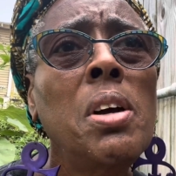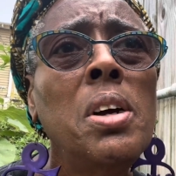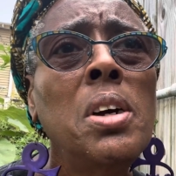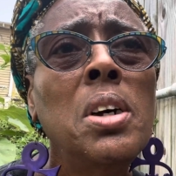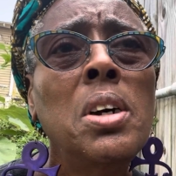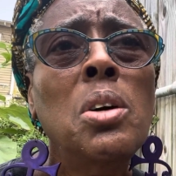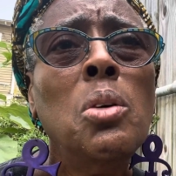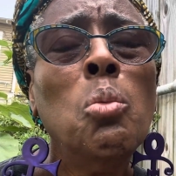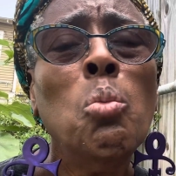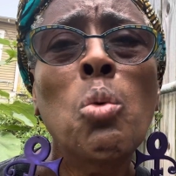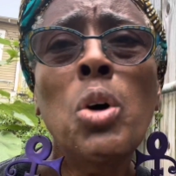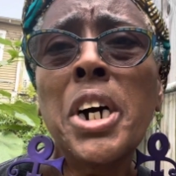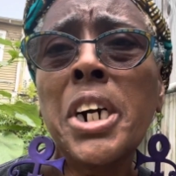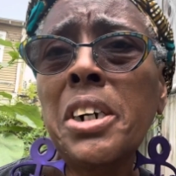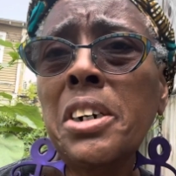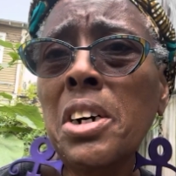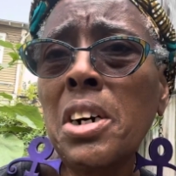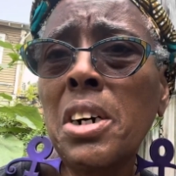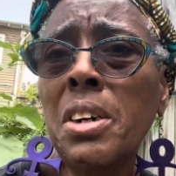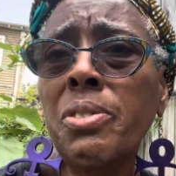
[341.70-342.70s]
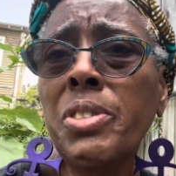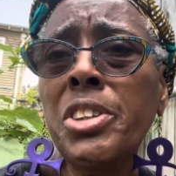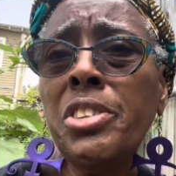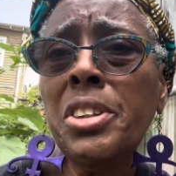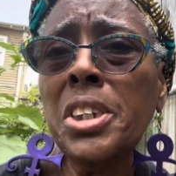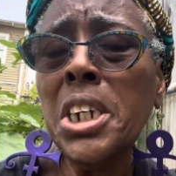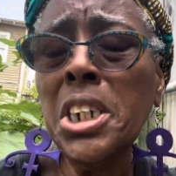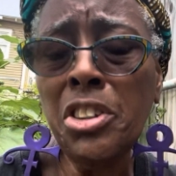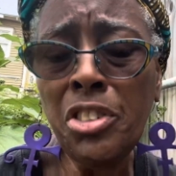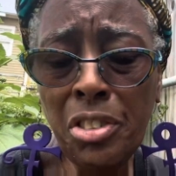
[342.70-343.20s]
one
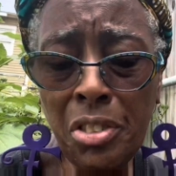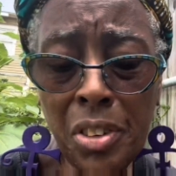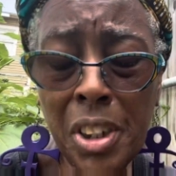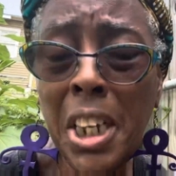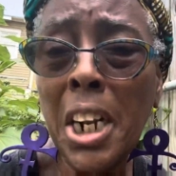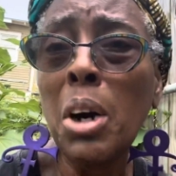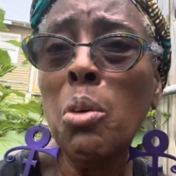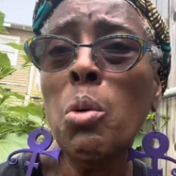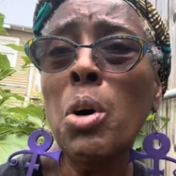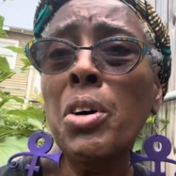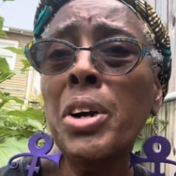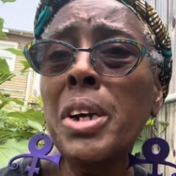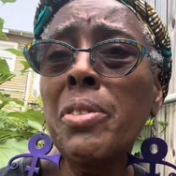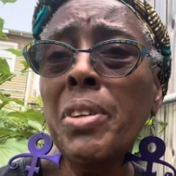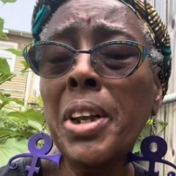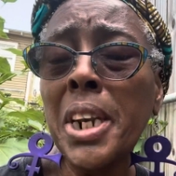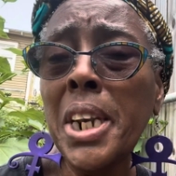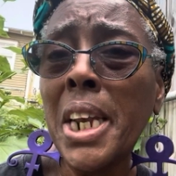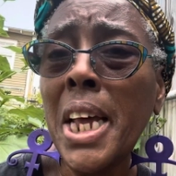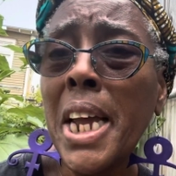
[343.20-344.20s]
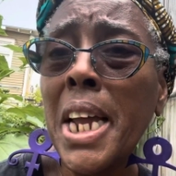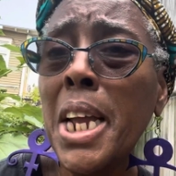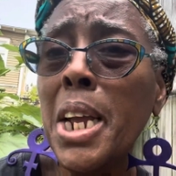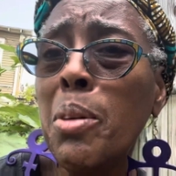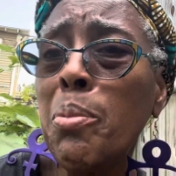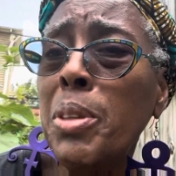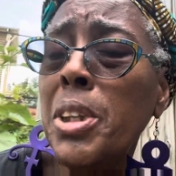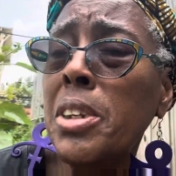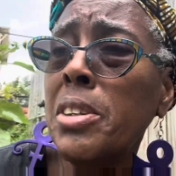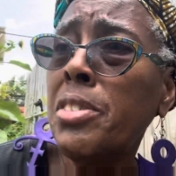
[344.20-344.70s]
conversation that I won't even name
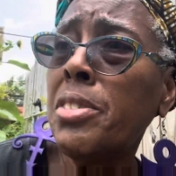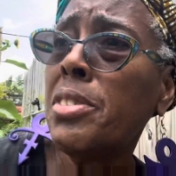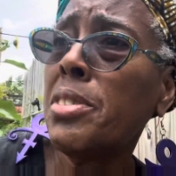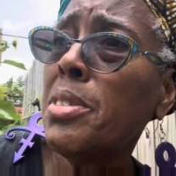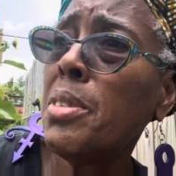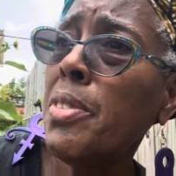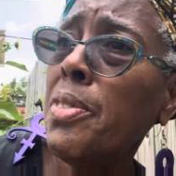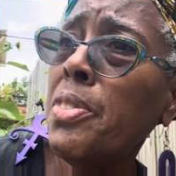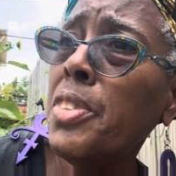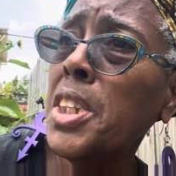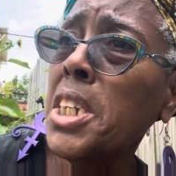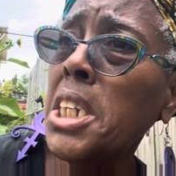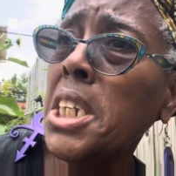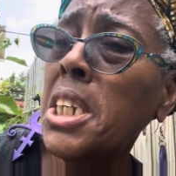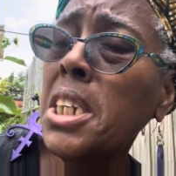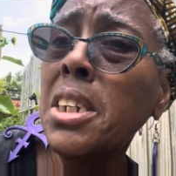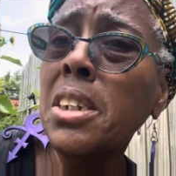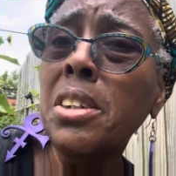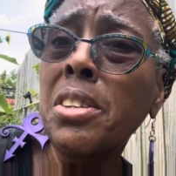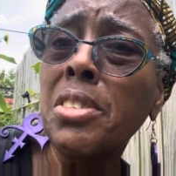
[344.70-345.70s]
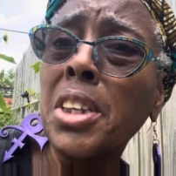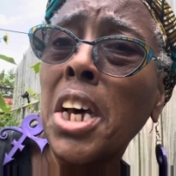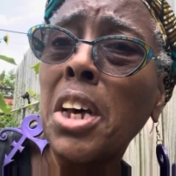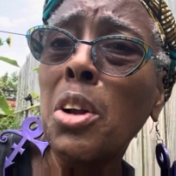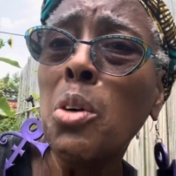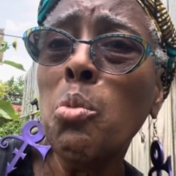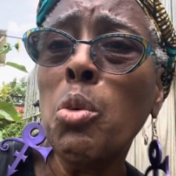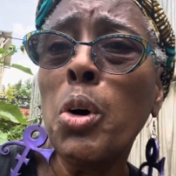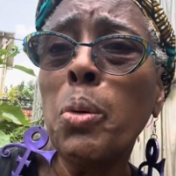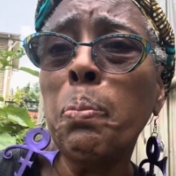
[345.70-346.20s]
this thing because I don't
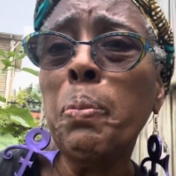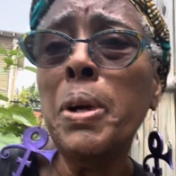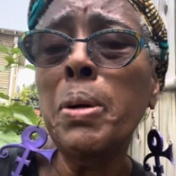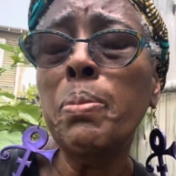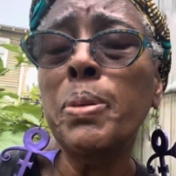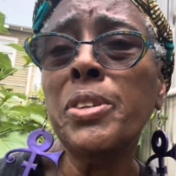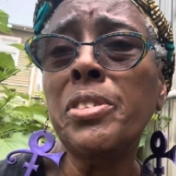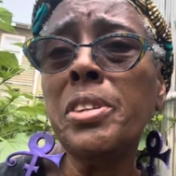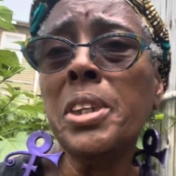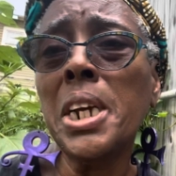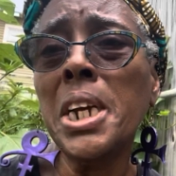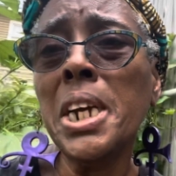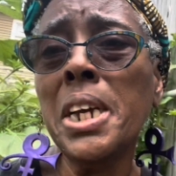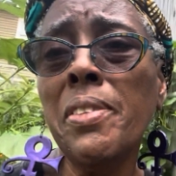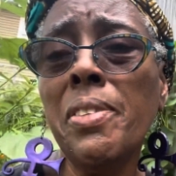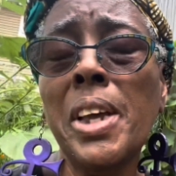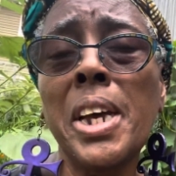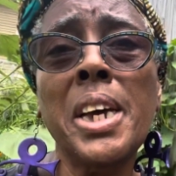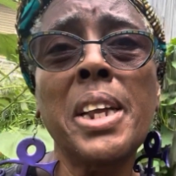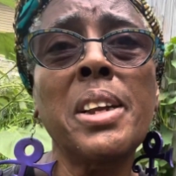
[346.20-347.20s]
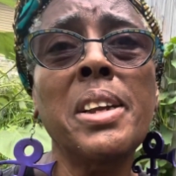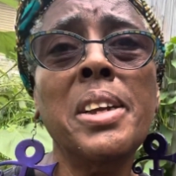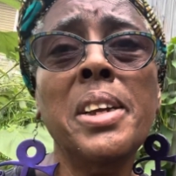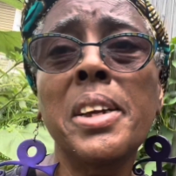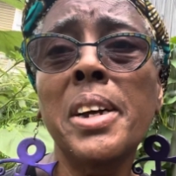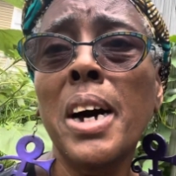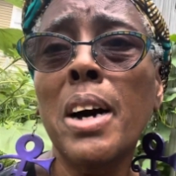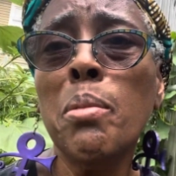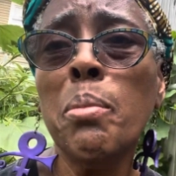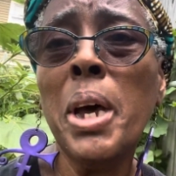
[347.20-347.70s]
want people saying that
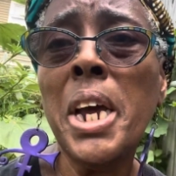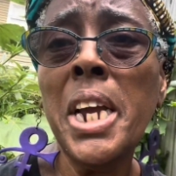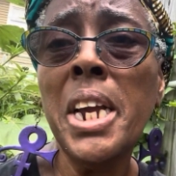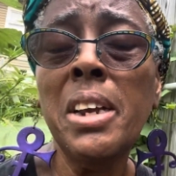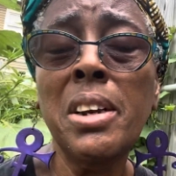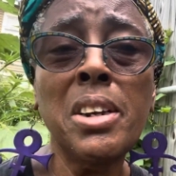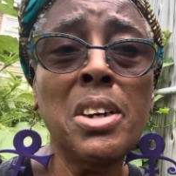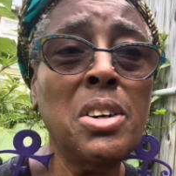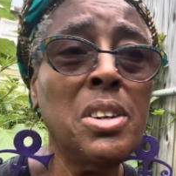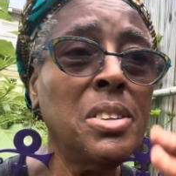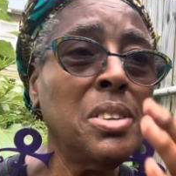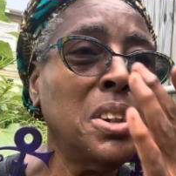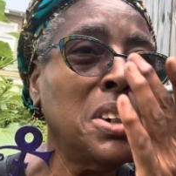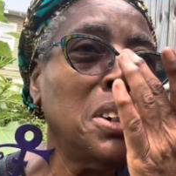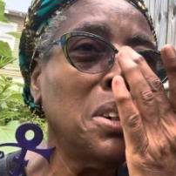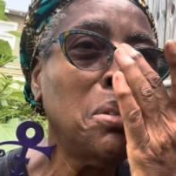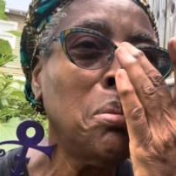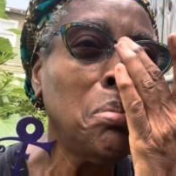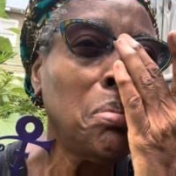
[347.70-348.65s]
I'm hating on them.